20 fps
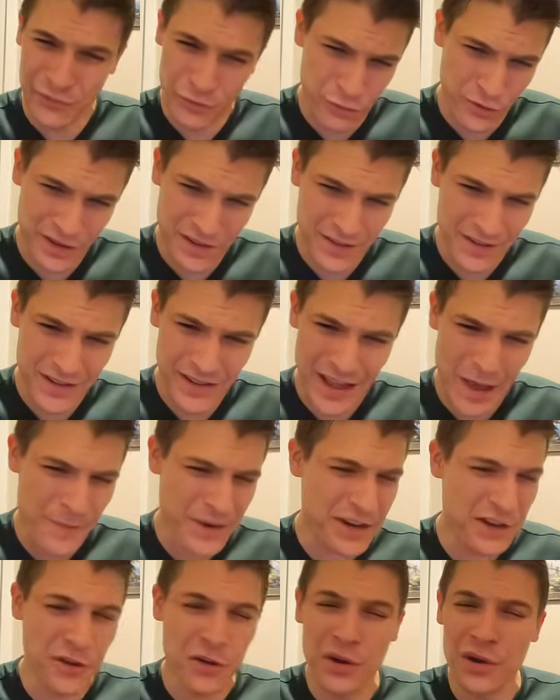forced. I
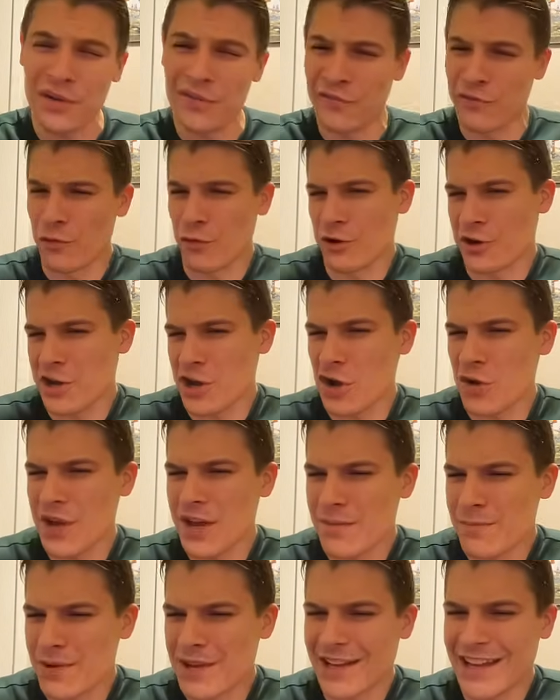mean, you could forego
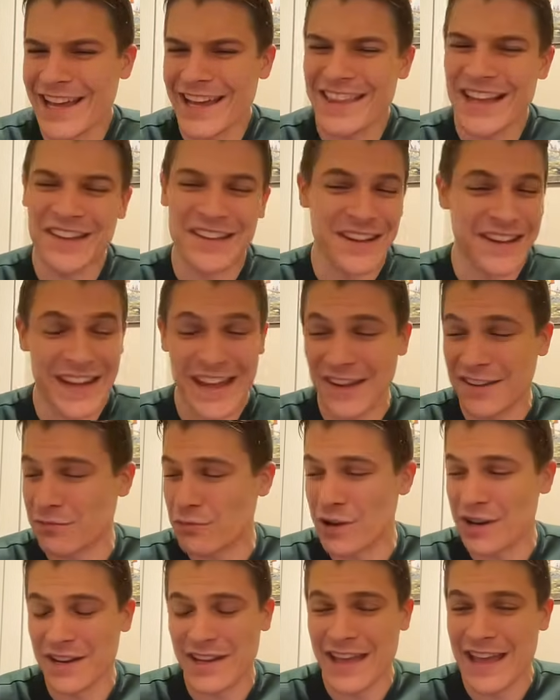it, but like that's a nice
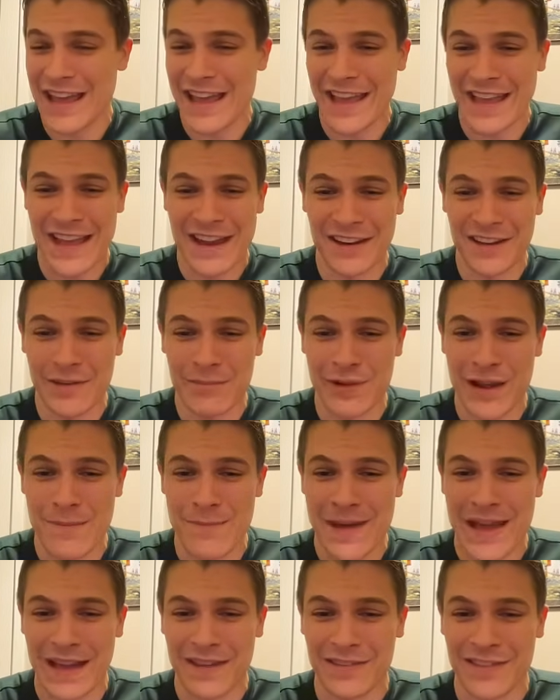1k income
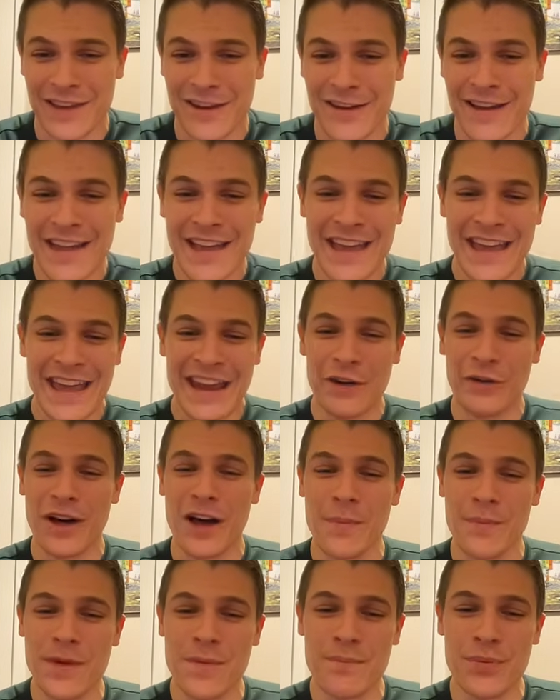right back there. And it'll
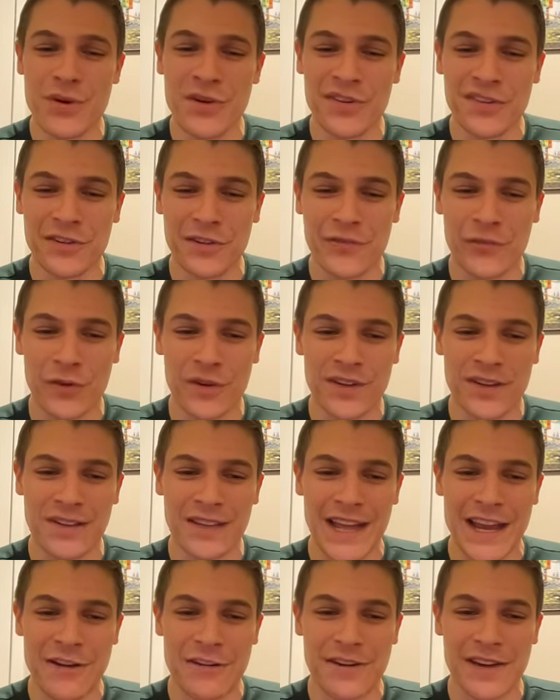help you boost your
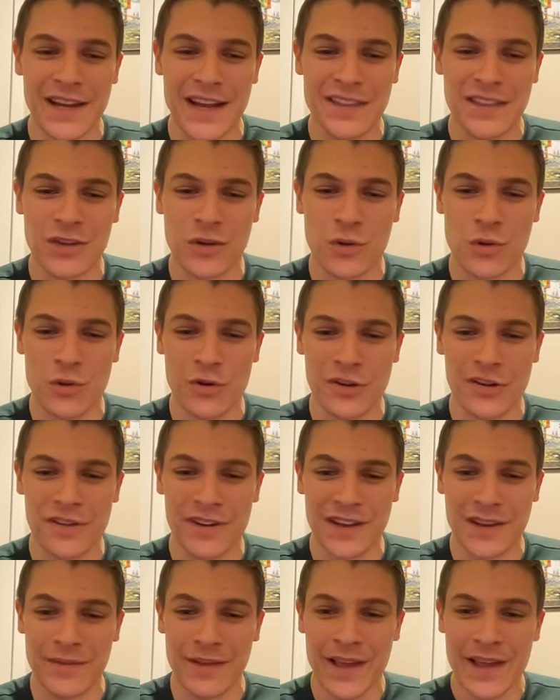forces later to get the
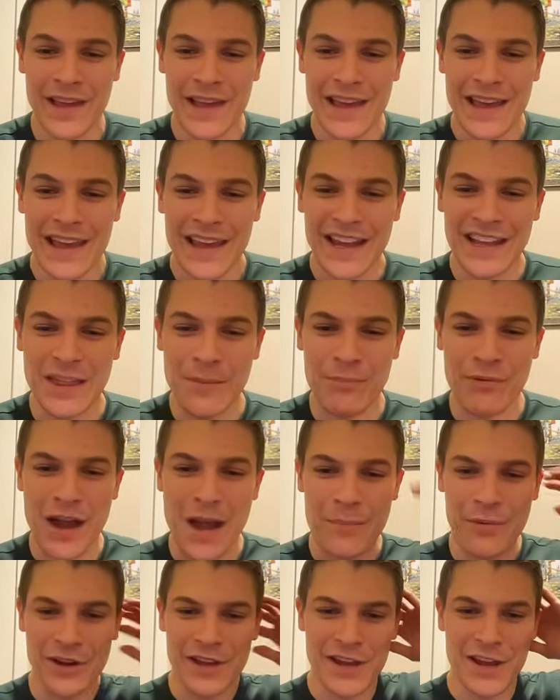corners. You can get the
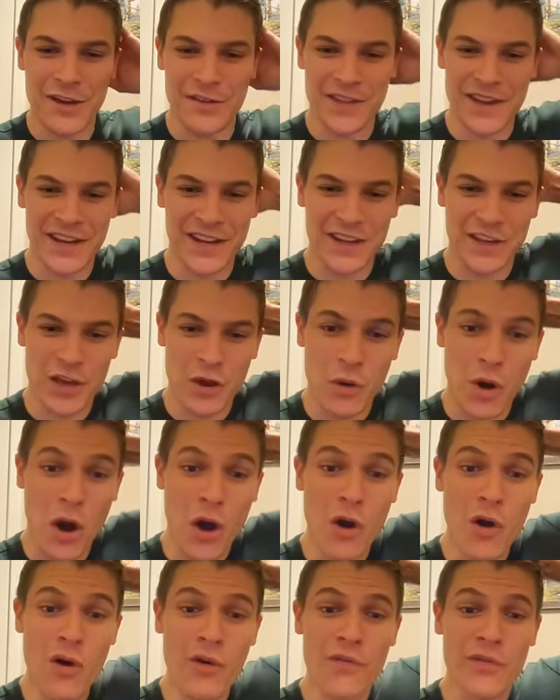property here, then you can go
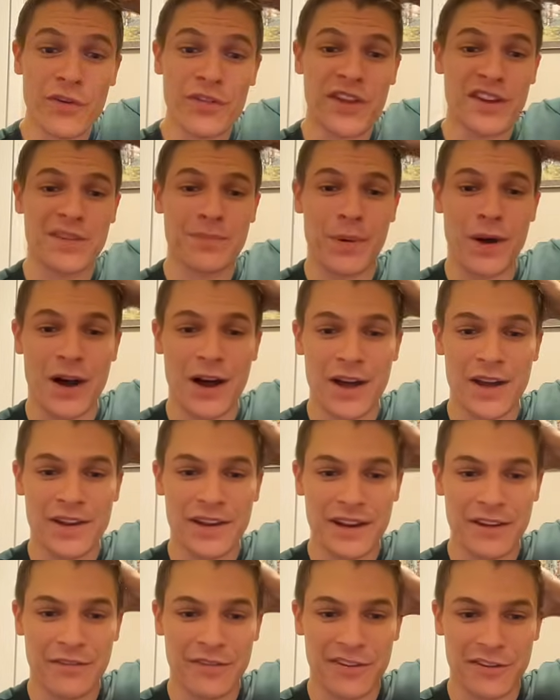over this
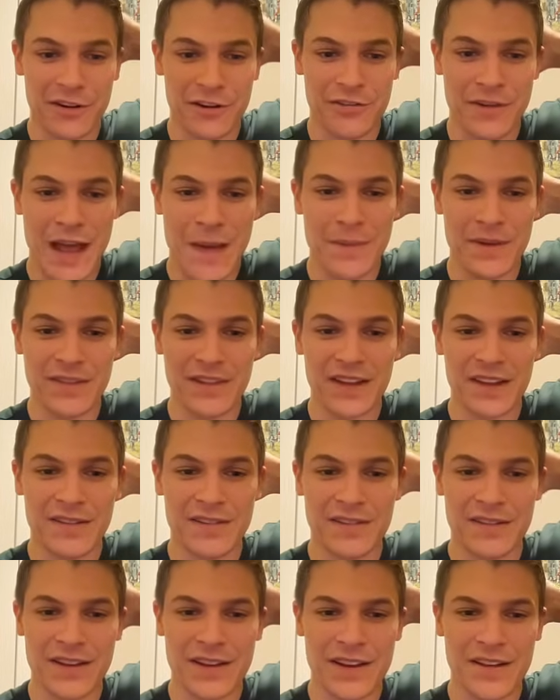pond and start grabbing these
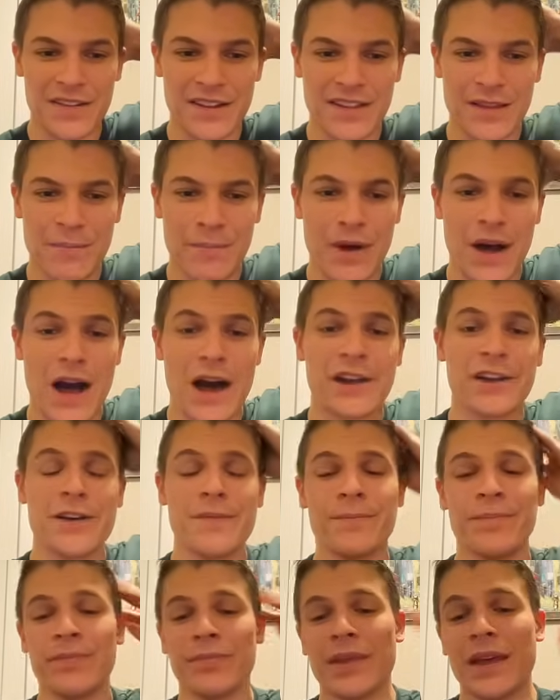cities at the
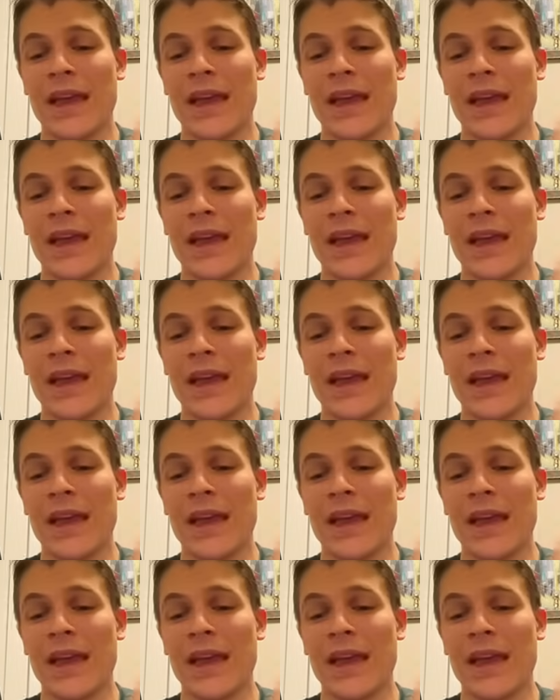bottom